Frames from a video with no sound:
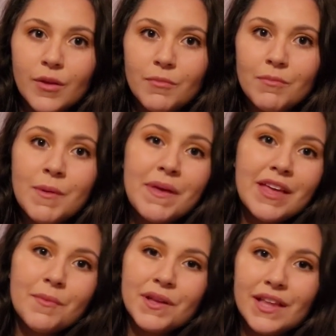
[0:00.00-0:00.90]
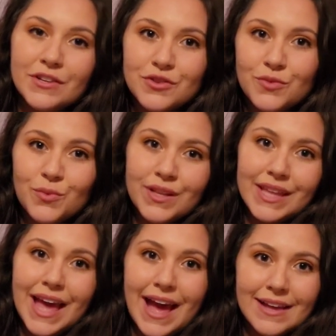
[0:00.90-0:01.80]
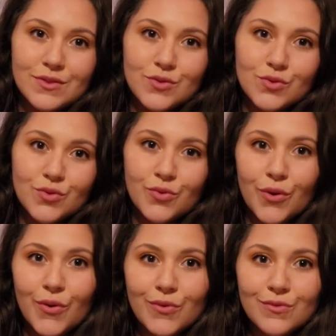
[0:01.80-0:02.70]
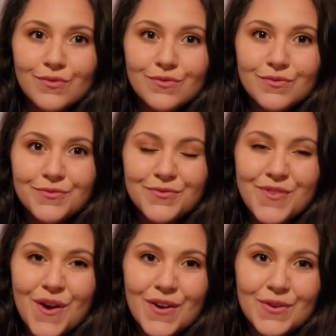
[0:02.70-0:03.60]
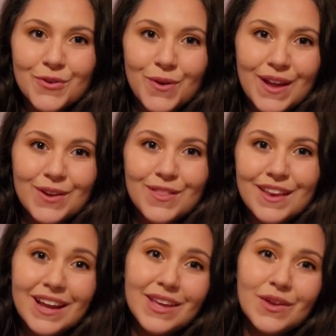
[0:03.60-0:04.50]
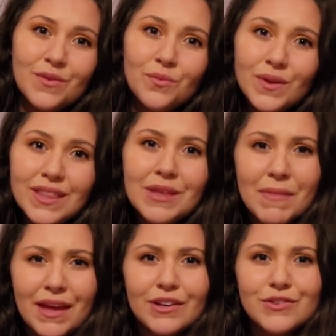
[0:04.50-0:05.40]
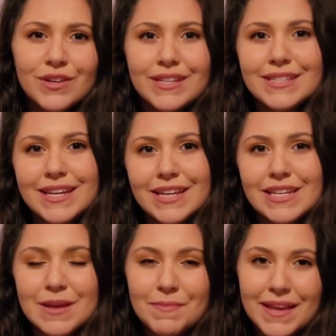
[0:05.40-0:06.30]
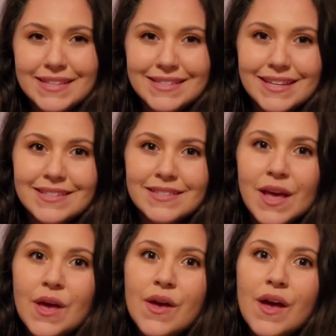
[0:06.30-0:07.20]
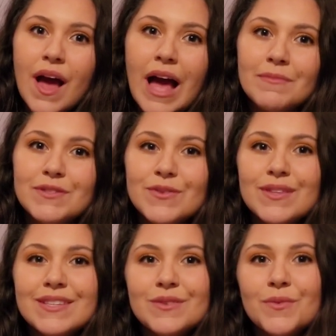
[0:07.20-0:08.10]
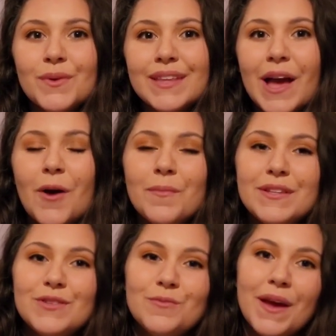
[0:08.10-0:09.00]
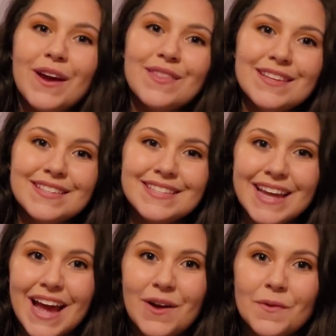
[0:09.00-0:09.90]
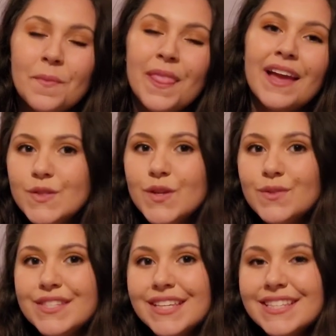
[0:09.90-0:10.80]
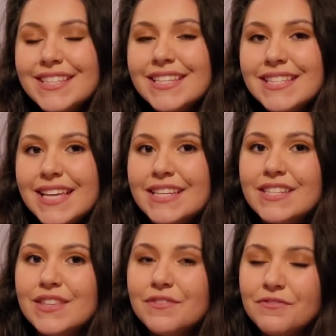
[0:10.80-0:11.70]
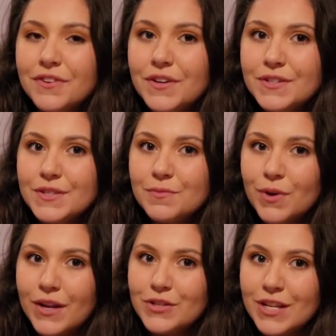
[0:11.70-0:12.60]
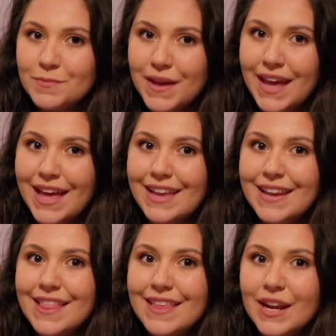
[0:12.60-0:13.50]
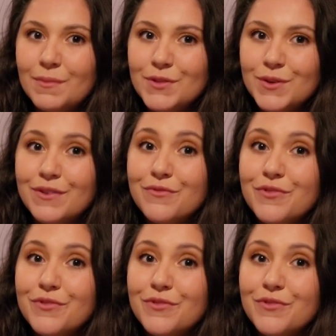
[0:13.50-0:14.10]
My makeup collection really has grown far greater than I can really manage on a day-to-day basis. So this will really help me to pare this down. So since this is the first Project Pan that I'm doing for